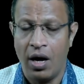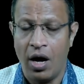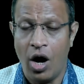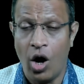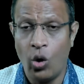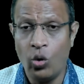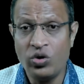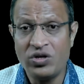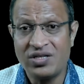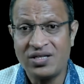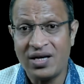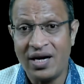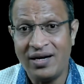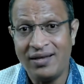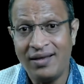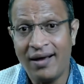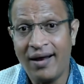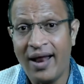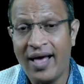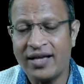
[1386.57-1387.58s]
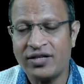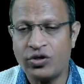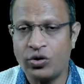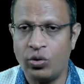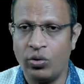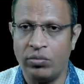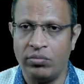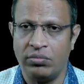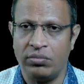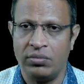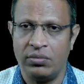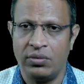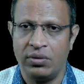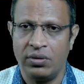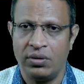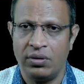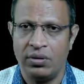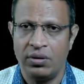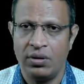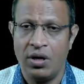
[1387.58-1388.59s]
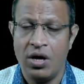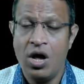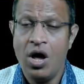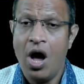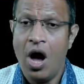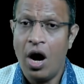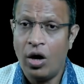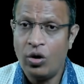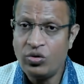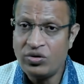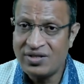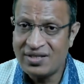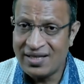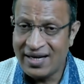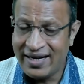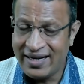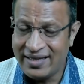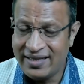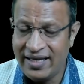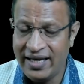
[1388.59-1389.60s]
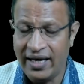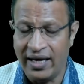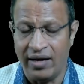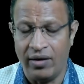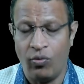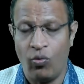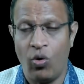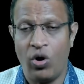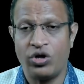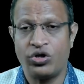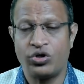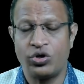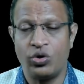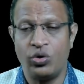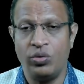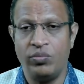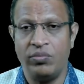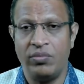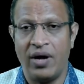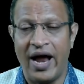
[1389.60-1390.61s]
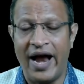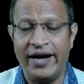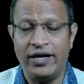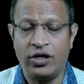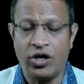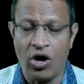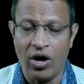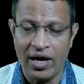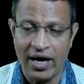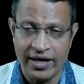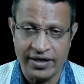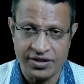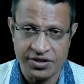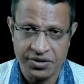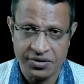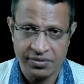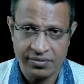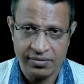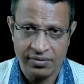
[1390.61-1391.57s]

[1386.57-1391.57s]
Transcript: outside the classroom, outside the washroom and toilet.